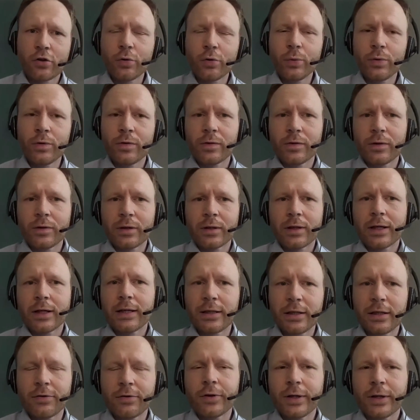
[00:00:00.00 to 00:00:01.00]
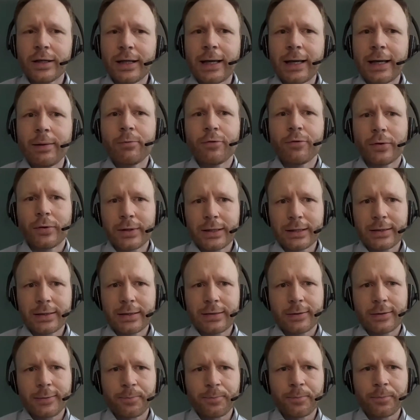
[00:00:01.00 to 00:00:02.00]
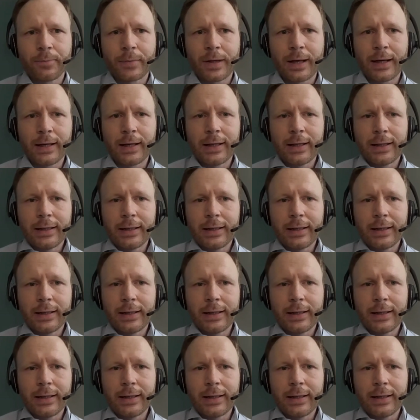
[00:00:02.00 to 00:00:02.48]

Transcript: choose a different name for it?